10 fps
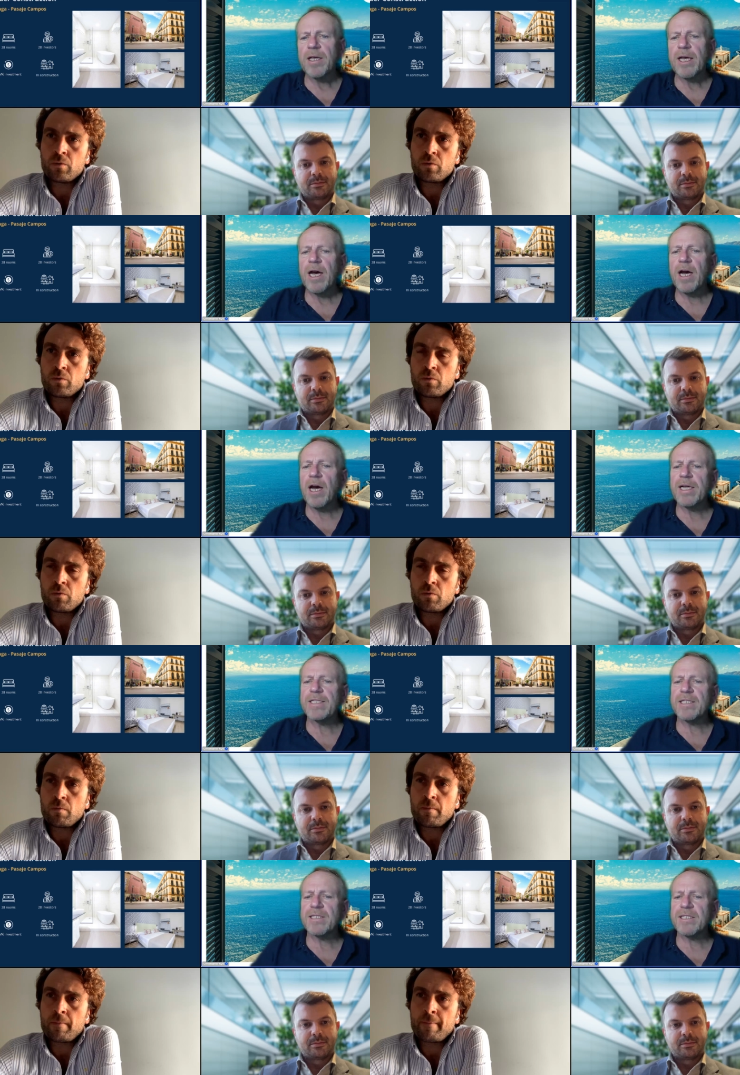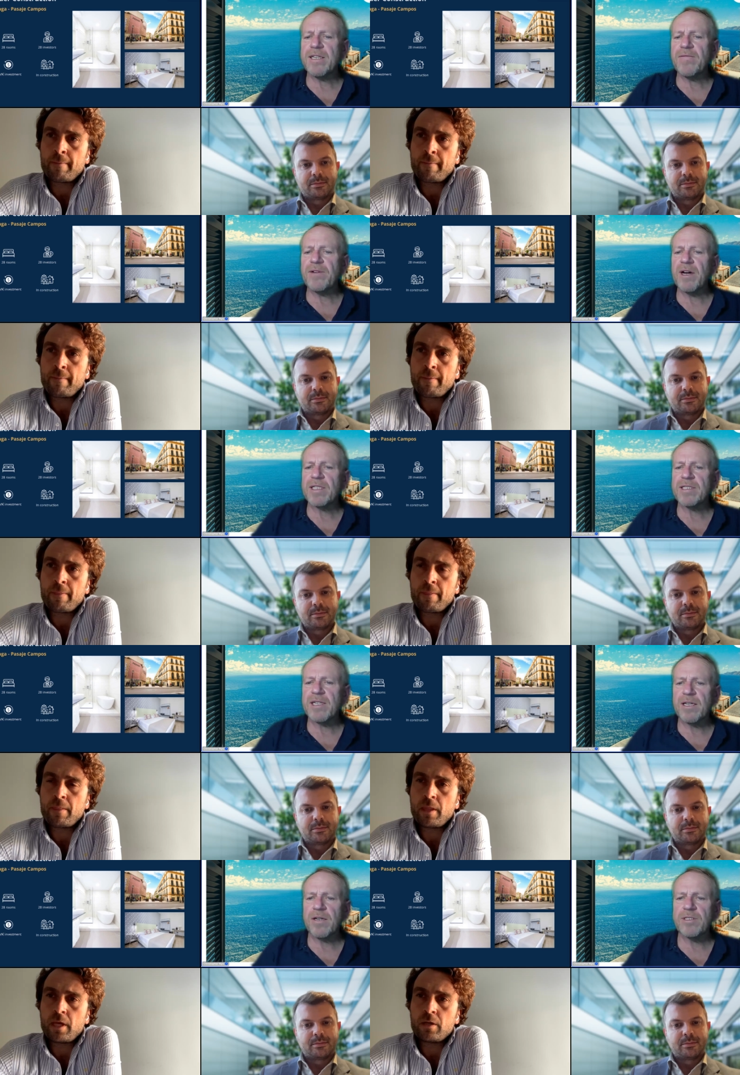Speaker 1: Uh, he says the seven night stay in
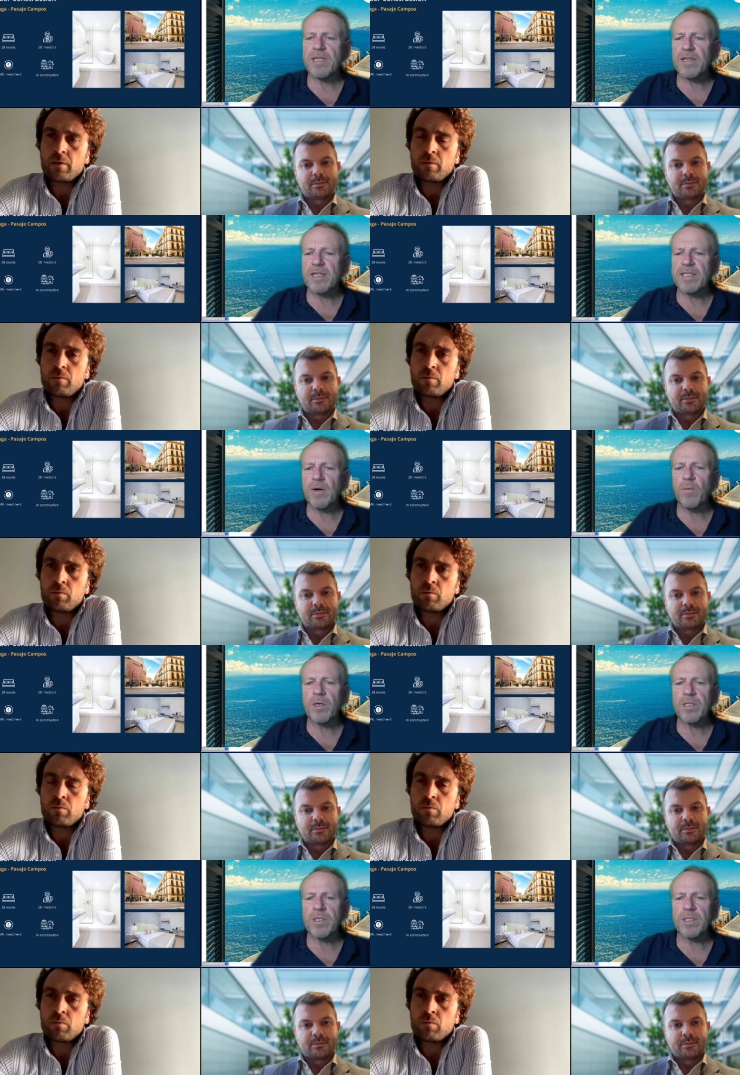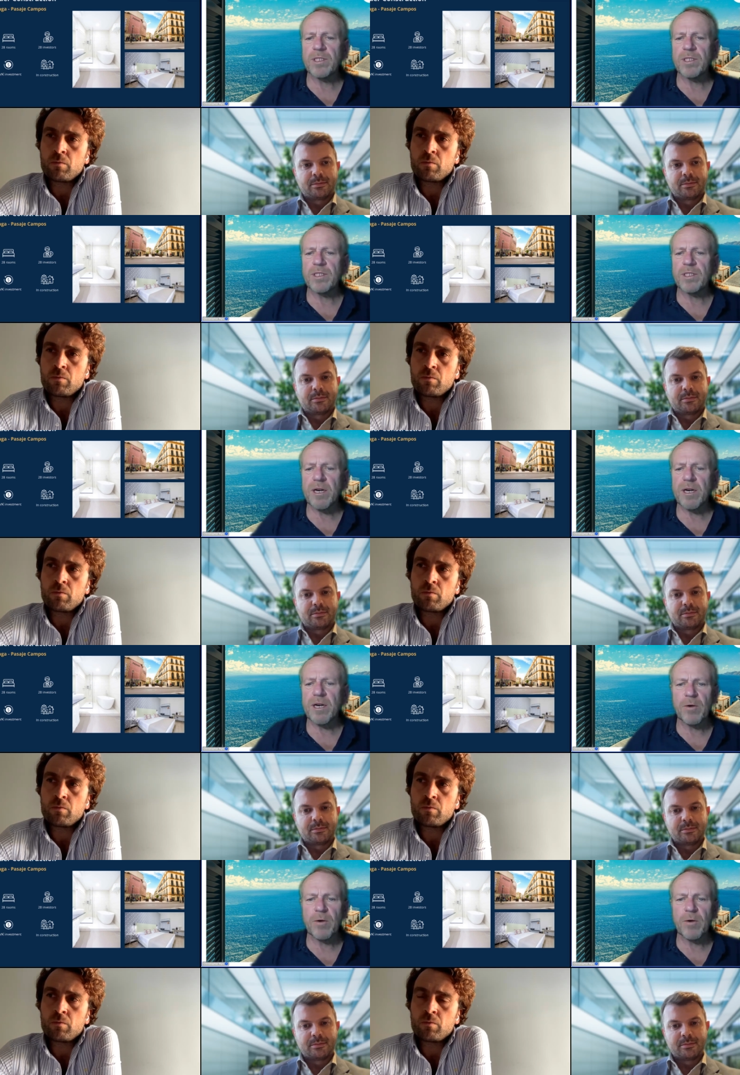the hotel is that one time only
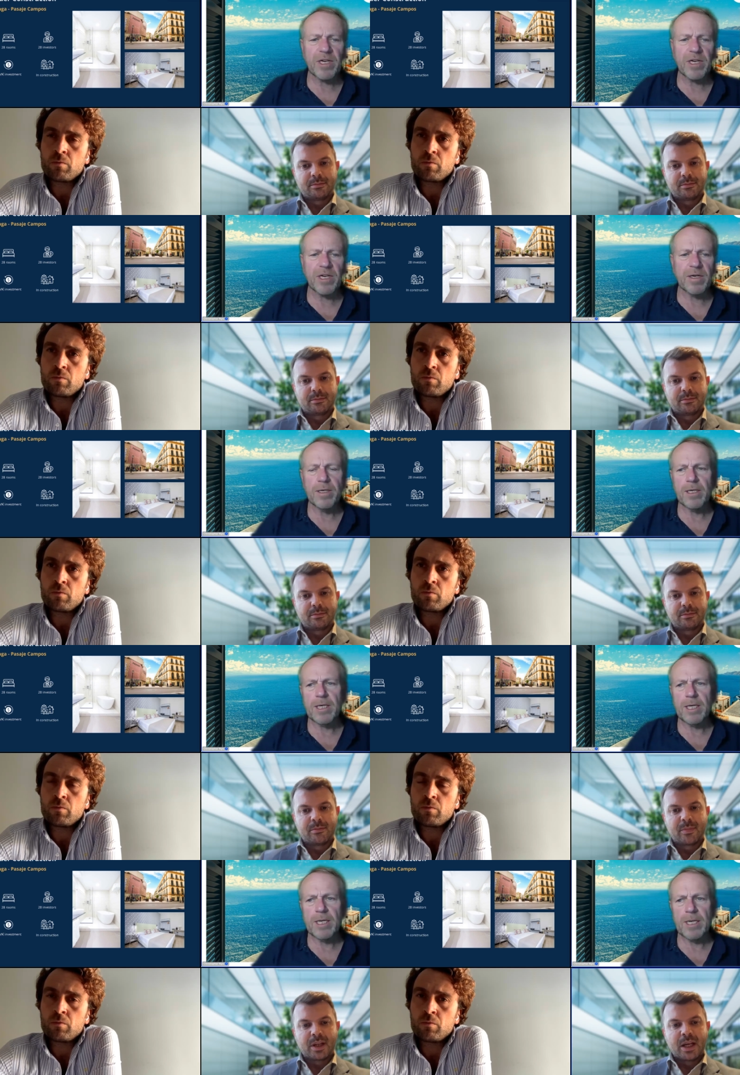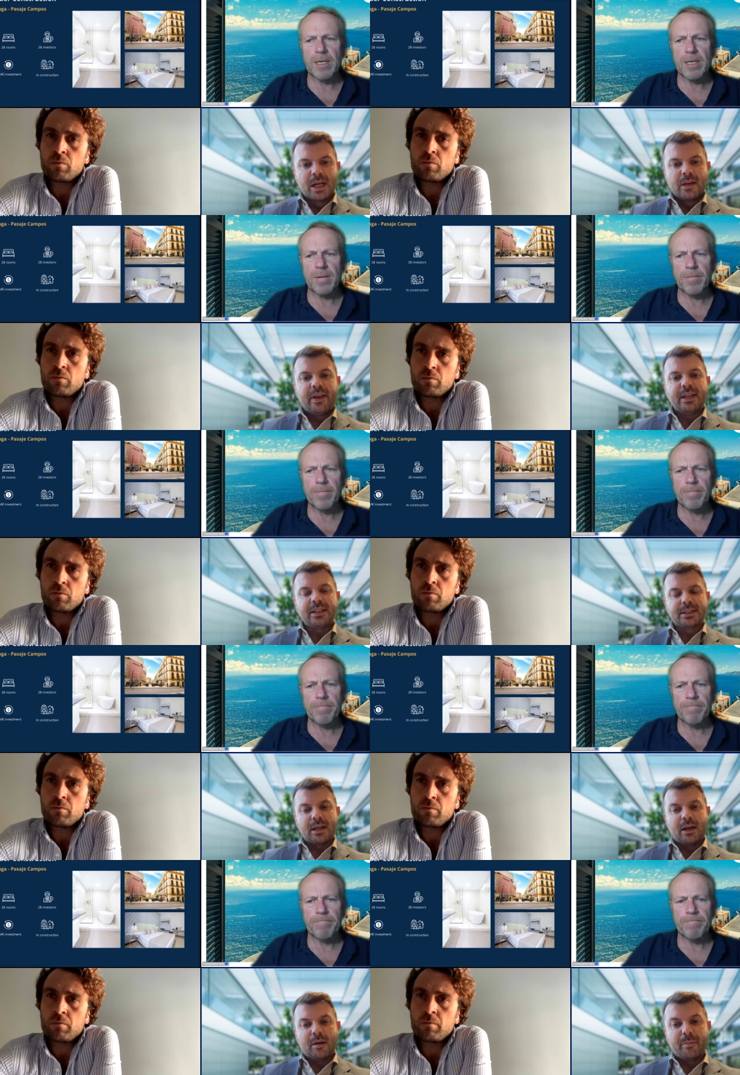or every year?
Speaker 2: That
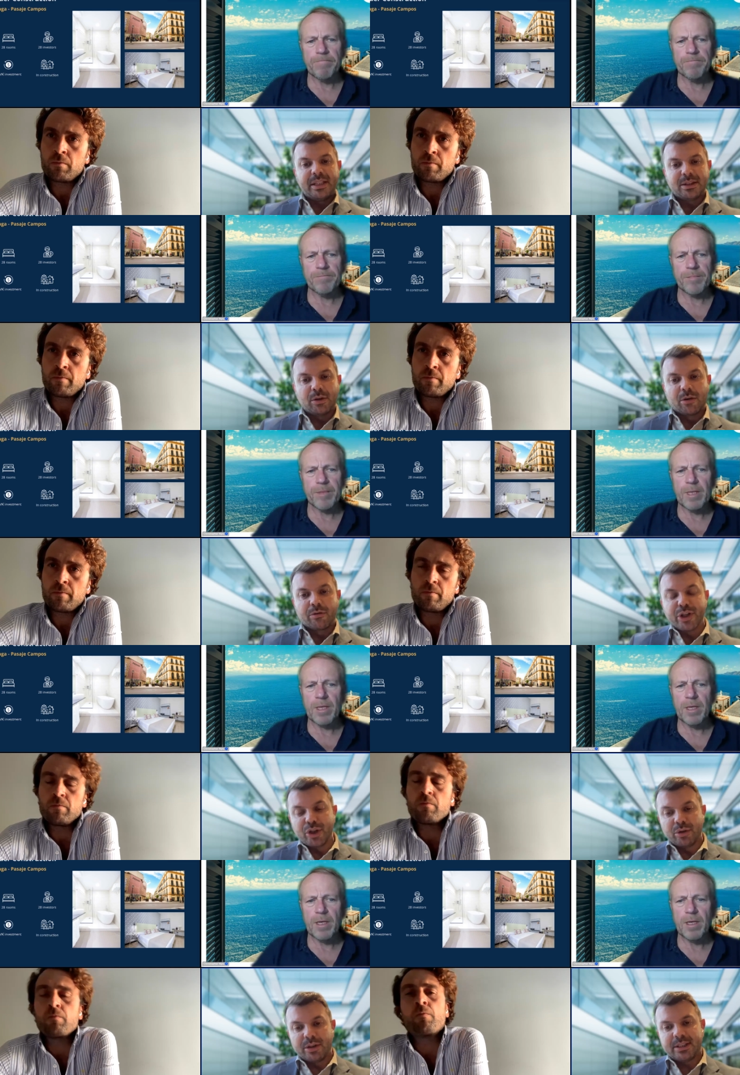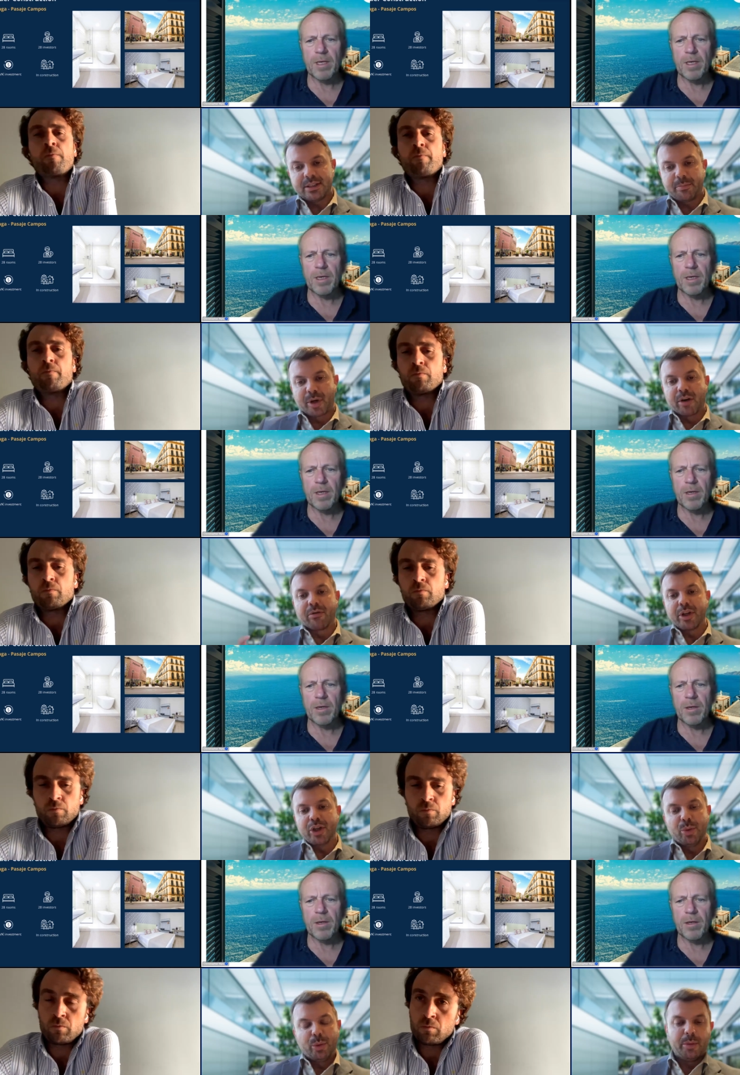is uh, based on a renew. That's per
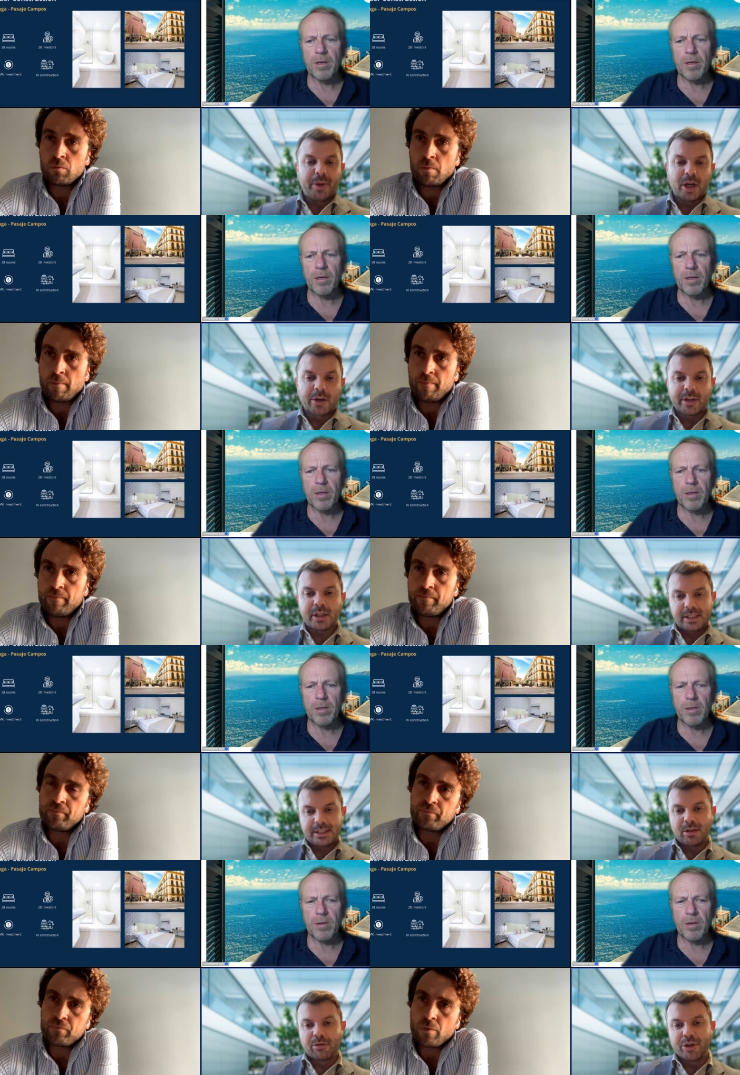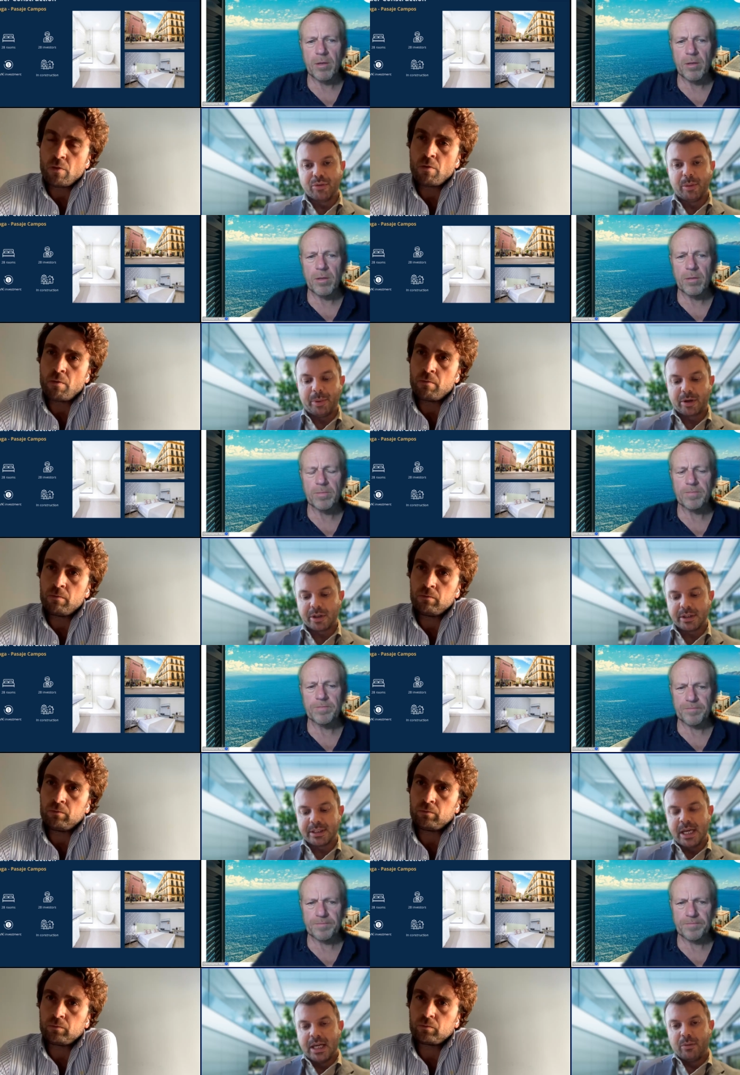renewal period. So renewal
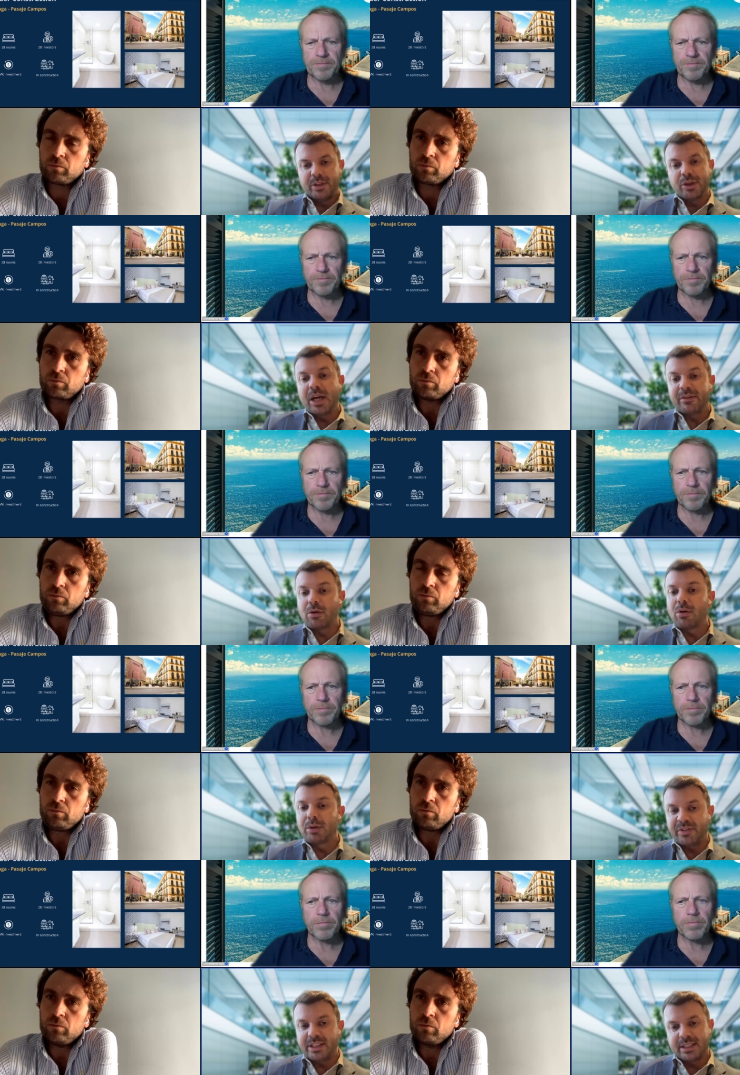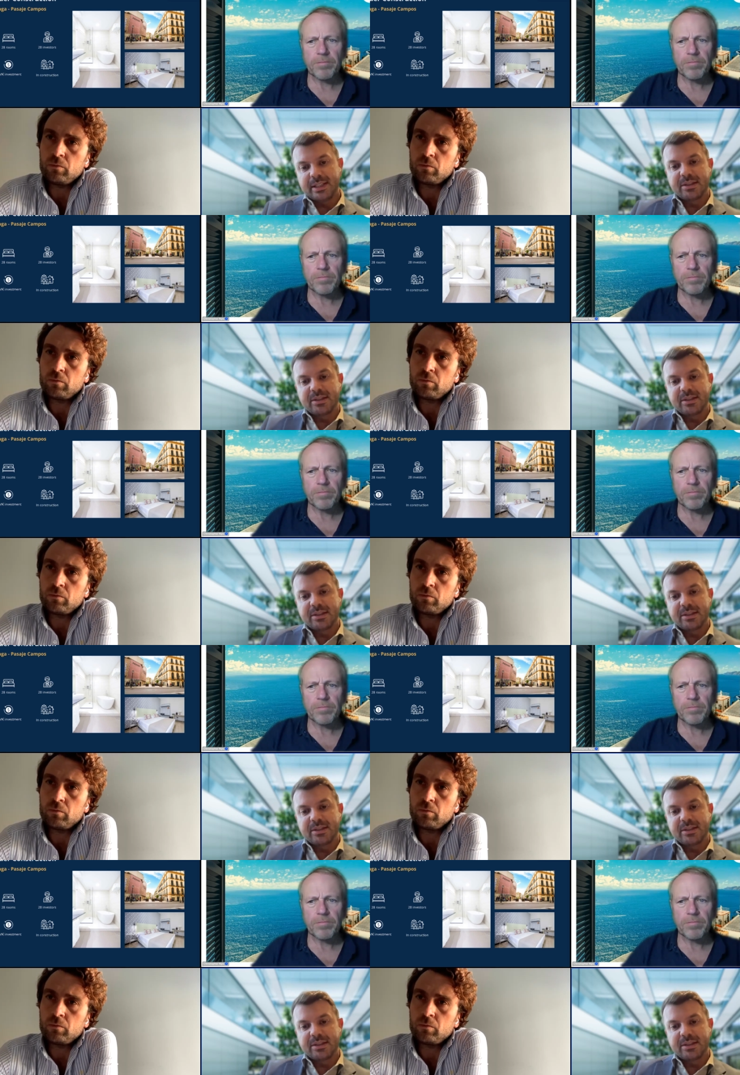period. Once you have a golden visa,